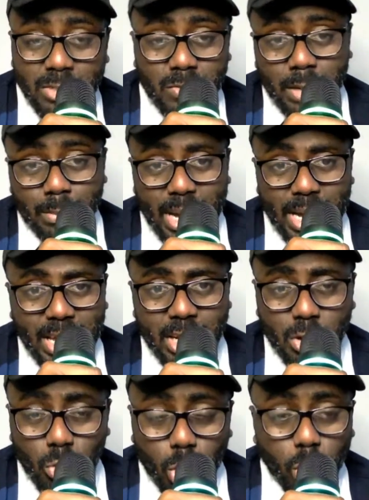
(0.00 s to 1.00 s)
right back in the
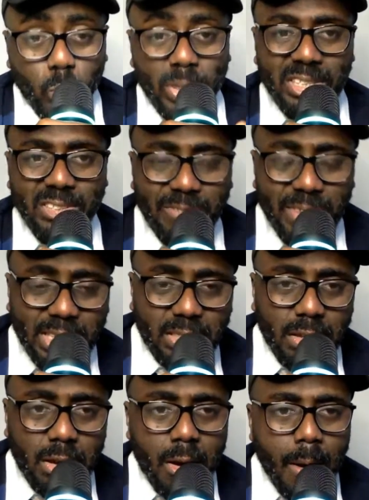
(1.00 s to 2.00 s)
world when he's fit.
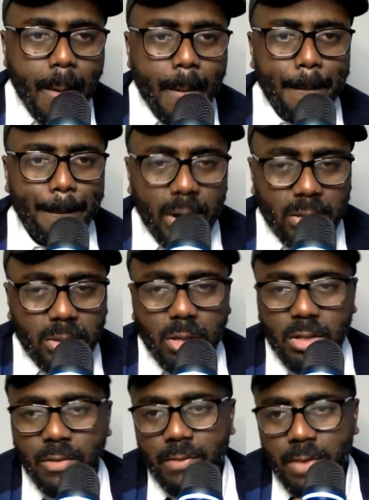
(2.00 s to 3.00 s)
But on
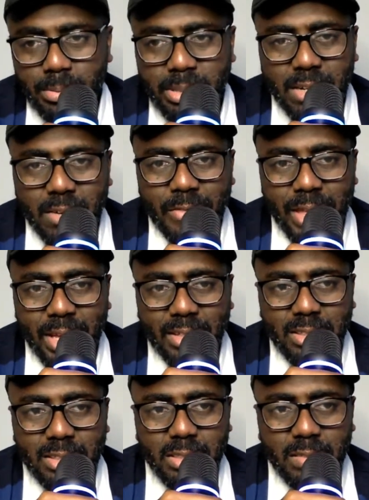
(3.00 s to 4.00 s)
the flip side of
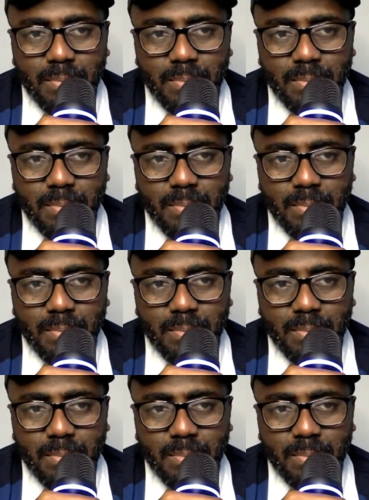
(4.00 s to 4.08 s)
things,